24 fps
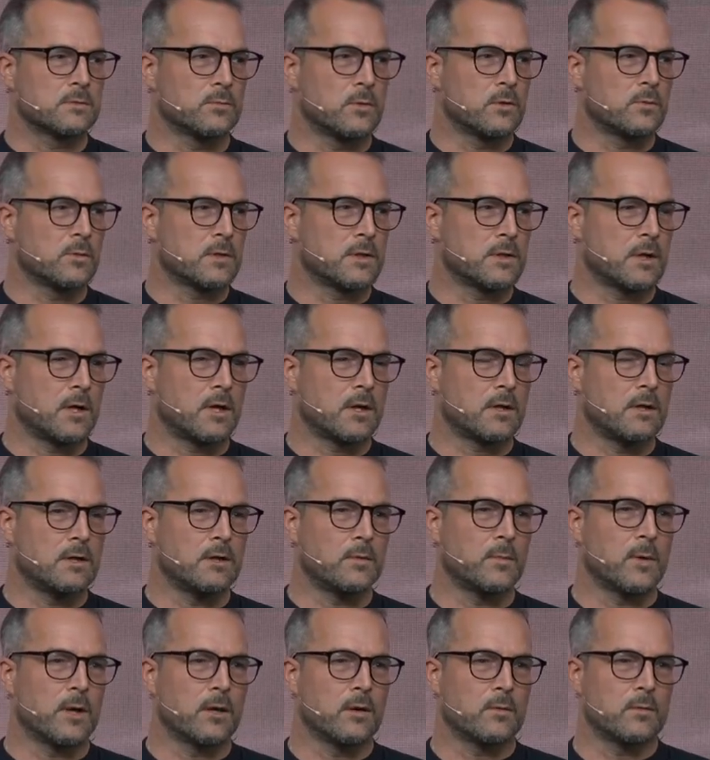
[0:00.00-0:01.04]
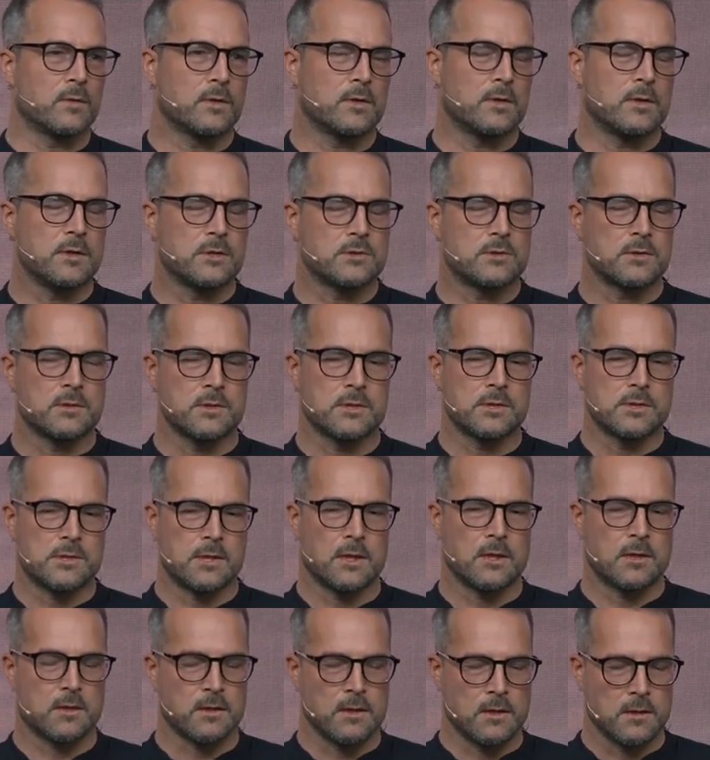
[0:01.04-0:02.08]
And what we're talking about with each of these
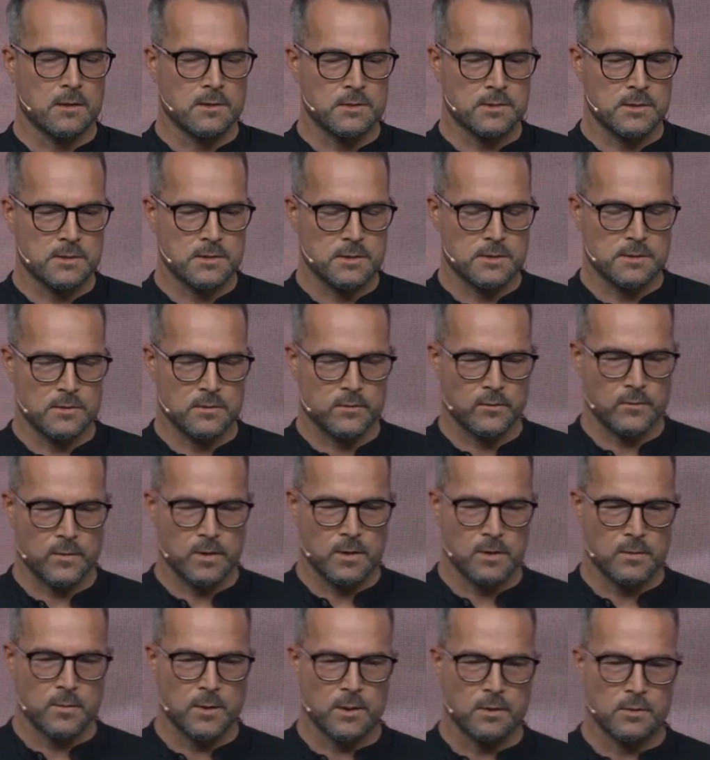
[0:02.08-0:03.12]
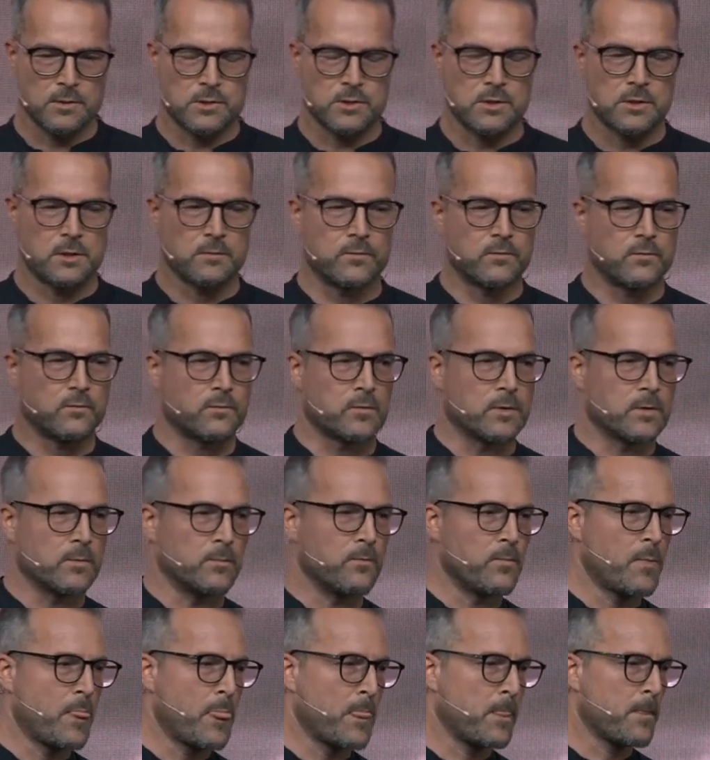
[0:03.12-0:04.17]
technologies is a fundamental shift
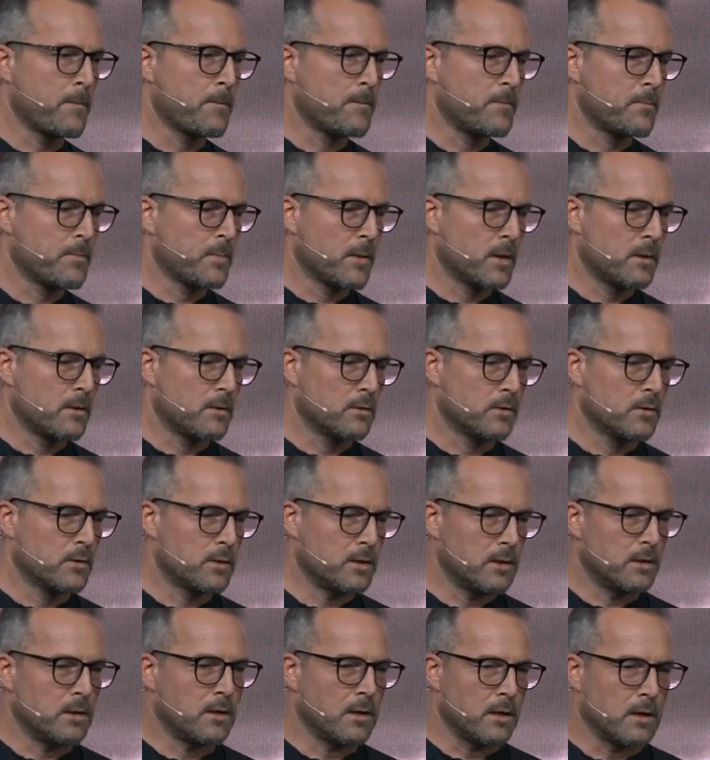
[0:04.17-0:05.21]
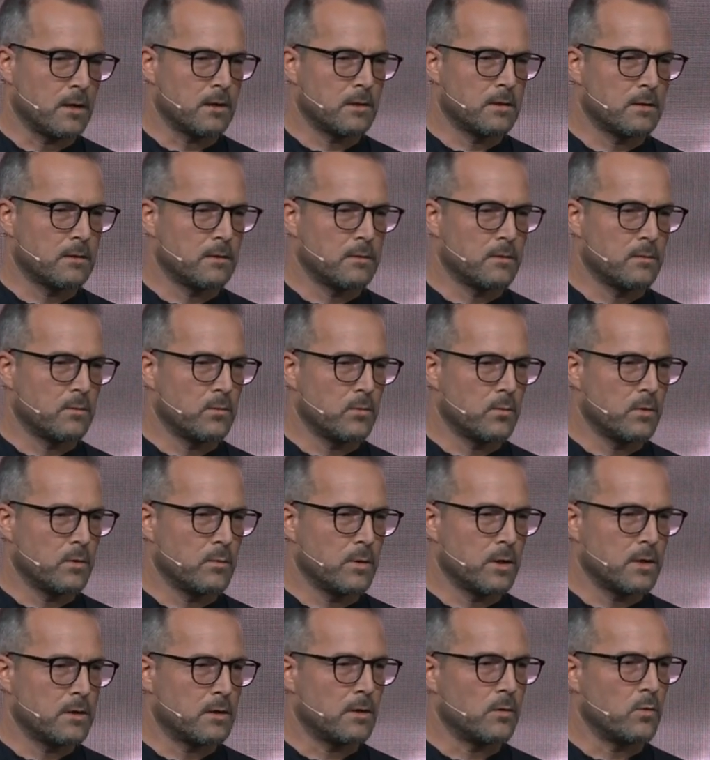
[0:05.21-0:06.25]
from looking at what
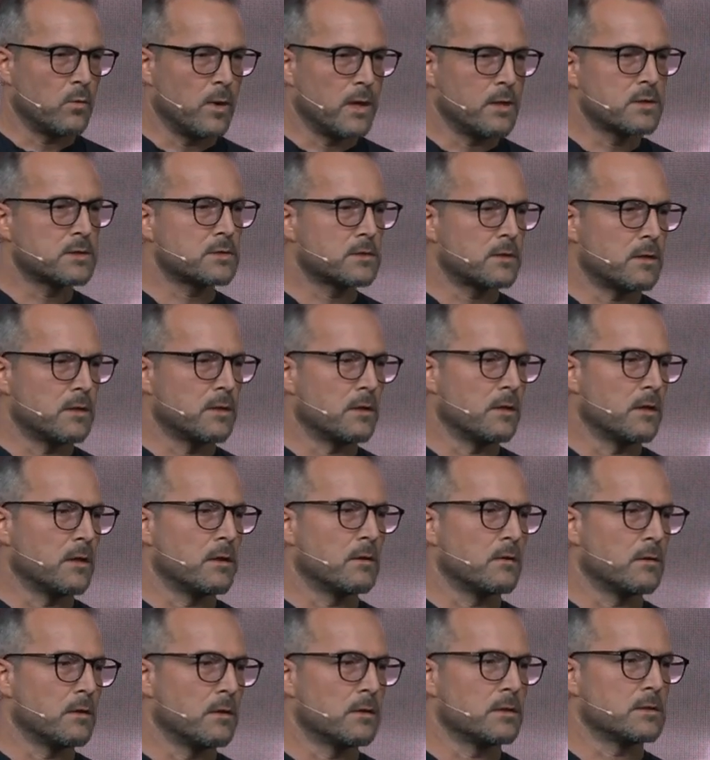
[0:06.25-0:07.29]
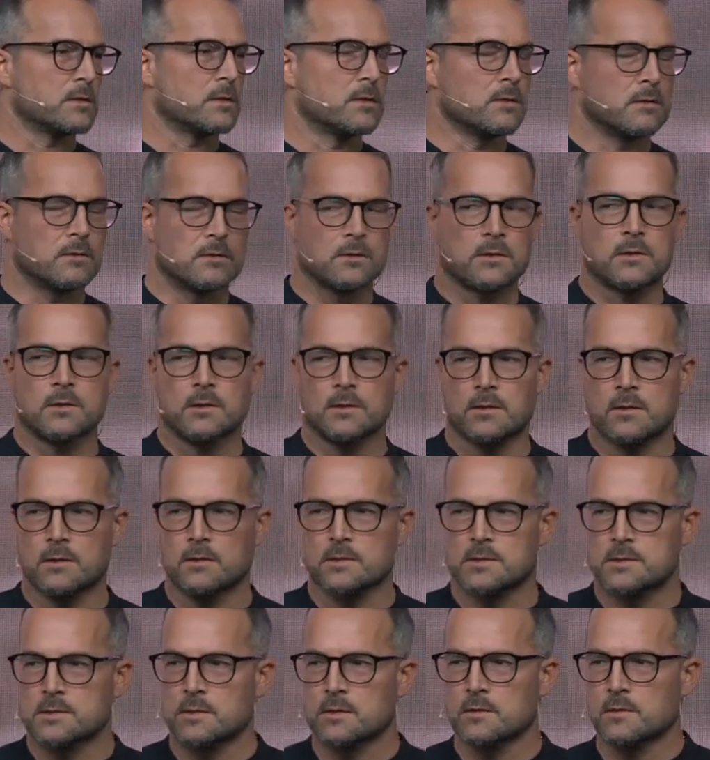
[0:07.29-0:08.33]
we call waste right now and looking at it
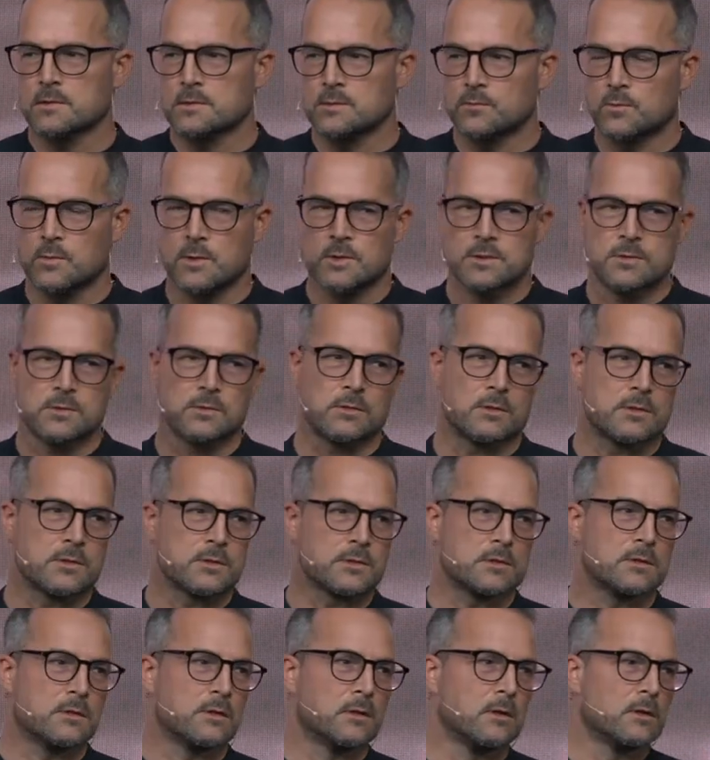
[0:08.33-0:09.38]
instead as resource.